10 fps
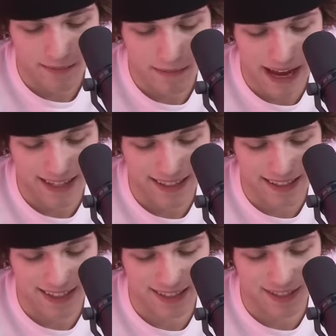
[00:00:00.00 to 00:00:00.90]
Matt.
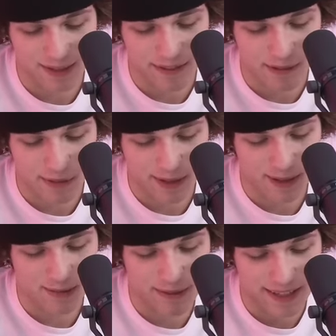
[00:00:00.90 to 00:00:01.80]
It says you have to pitch
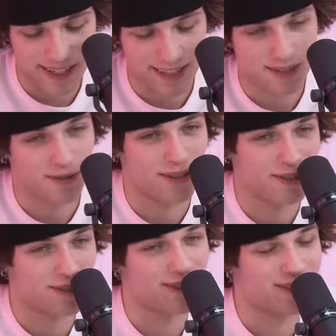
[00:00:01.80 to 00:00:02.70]
it to me and Nick. Do you want to
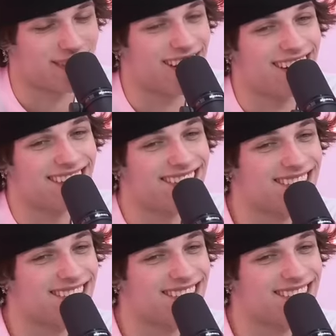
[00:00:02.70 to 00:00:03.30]
do it or should I?